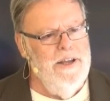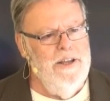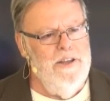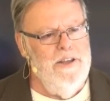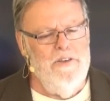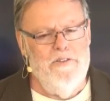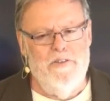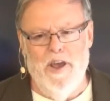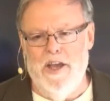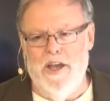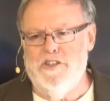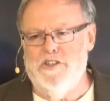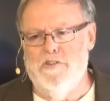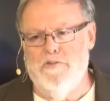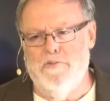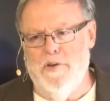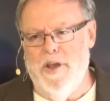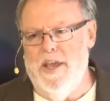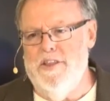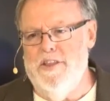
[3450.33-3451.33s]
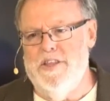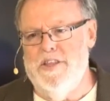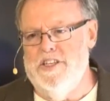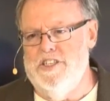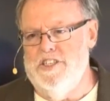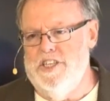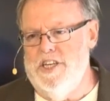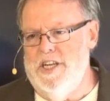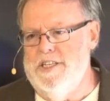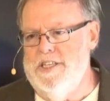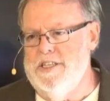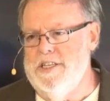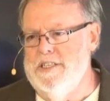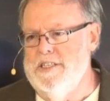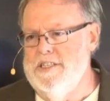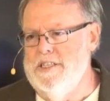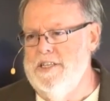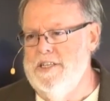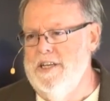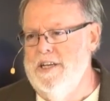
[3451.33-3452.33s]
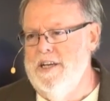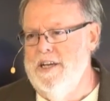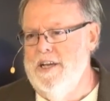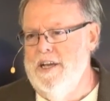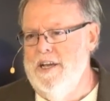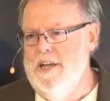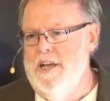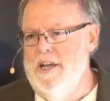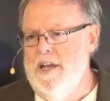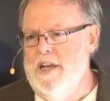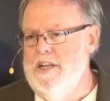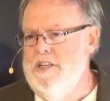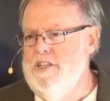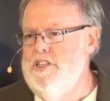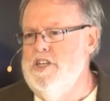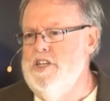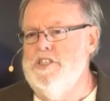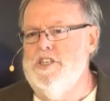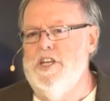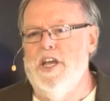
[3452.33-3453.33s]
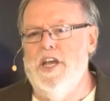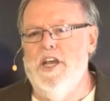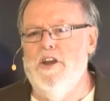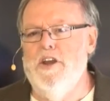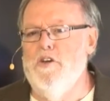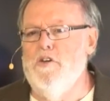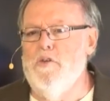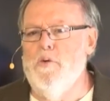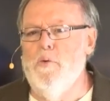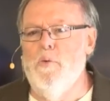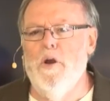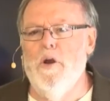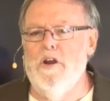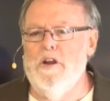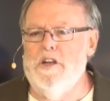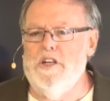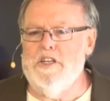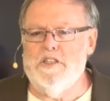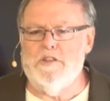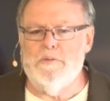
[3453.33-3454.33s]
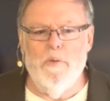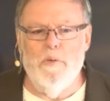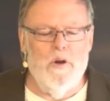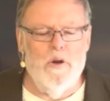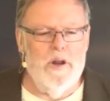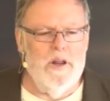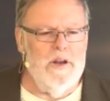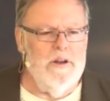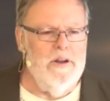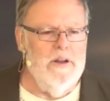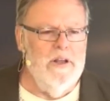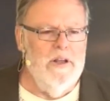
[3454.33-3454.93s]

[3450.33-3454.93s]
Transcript: You've got your faith in Jesus. Just hear the word this morning.